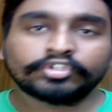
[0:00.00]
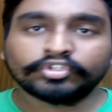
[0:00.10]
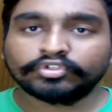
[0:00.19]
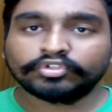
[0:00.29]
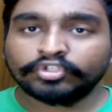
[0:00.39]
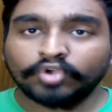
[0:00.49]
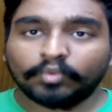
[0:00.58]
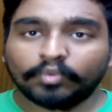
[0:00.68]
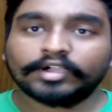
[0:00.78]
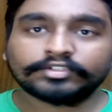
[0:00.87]
to
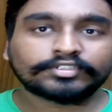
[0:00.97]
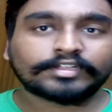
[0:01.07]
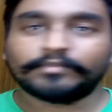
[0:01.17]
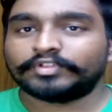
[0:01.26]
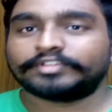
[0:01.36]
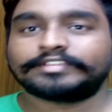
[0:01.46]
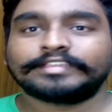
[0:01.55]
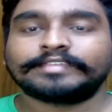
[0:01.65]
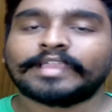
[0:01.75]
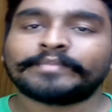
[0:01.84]
your work to the
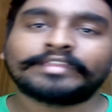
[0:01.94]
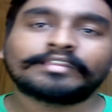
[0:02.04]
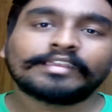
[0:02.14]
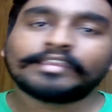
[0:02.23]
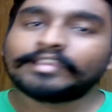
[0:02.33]
community, I mean,